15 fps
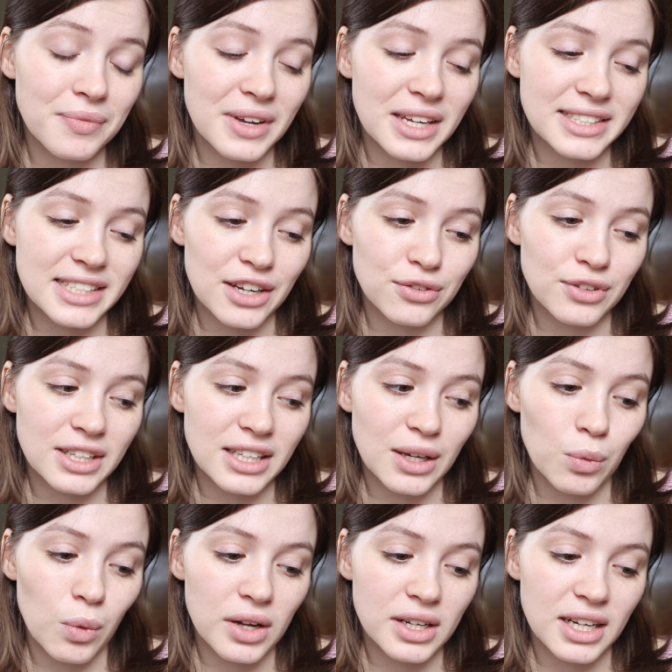Is I really
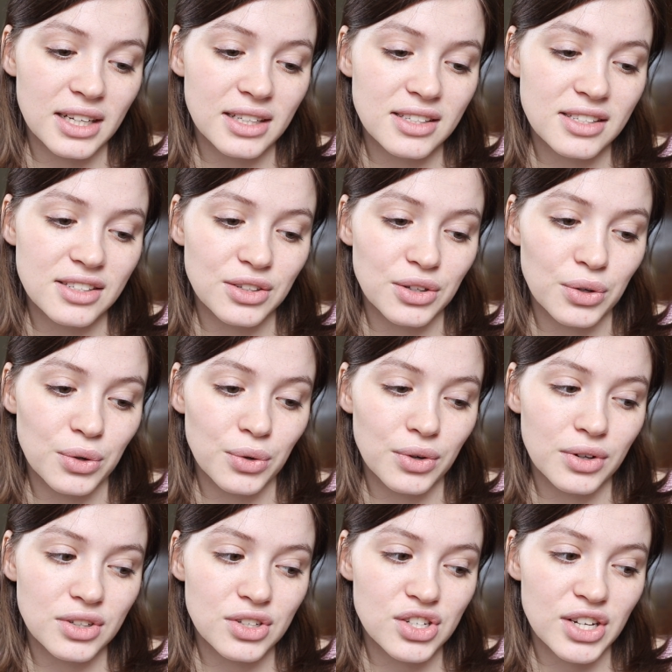wanted
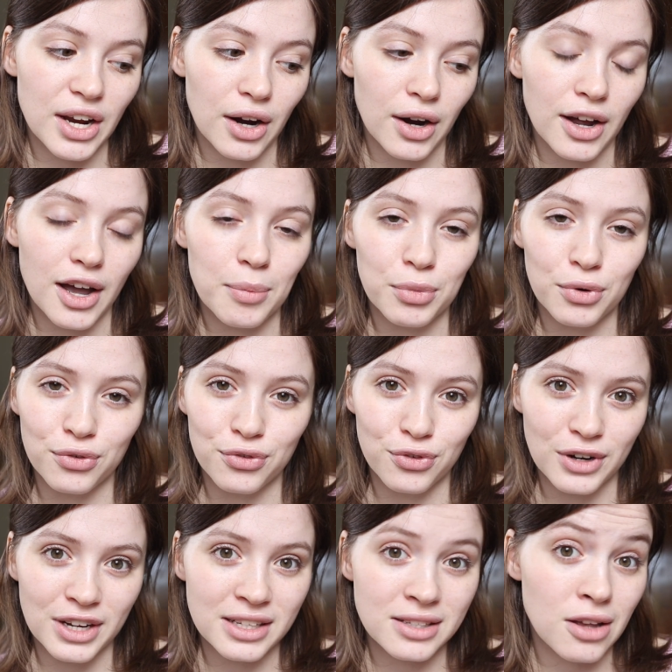to share a couple
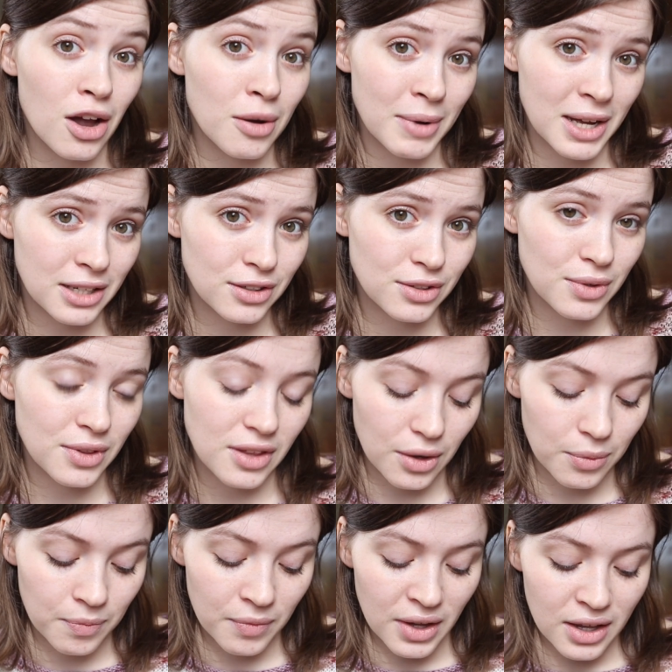free sock patterns with you.